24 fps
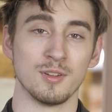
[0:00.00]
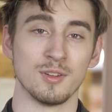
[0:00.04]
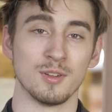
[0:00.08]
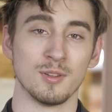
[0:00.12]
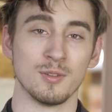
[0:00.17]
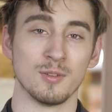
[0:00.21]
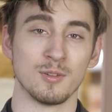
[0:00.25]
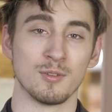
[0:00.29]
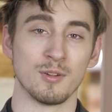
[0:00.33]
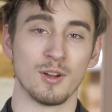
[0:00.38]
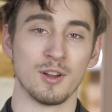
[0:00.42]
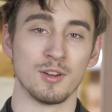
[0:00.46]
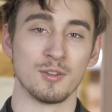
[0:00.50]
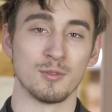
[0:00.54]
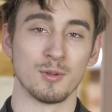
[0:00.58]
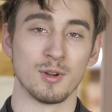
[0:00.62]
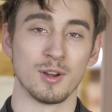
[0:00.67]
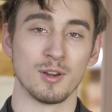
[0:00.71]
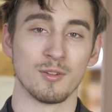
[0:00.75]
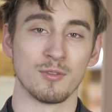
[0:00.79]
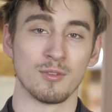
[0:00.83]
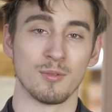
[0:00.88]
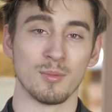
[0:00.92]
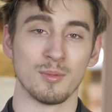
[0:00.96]
to
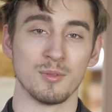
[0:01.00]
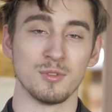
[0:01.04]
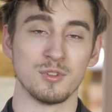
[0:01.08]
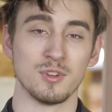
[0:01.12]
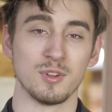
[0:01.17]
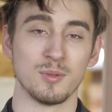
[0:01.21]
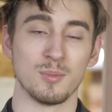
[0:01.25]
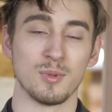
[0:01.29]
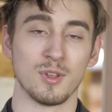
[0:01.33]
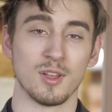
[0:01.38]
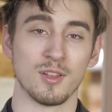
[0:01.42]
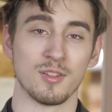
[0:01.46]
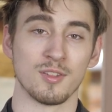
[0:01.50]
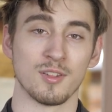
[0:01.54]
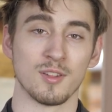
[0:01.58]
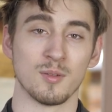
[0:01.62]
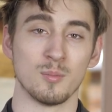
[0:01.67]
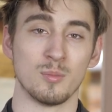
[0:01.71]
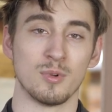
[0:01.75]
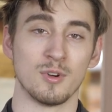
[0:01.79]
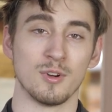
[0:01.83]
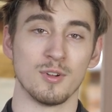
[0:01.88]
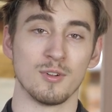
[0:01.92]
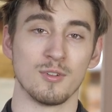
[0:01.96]
graduating from the GPS
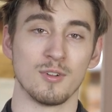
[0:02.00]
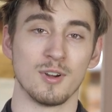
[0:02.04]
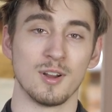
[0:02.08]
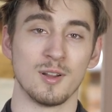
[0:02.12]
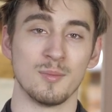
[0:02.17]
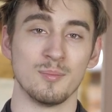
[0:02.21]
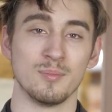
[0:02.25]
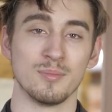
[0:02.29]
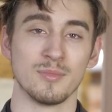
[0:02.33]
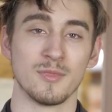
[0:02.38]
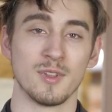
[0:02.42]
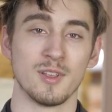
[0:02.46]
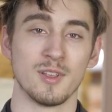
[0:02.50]
Ed program.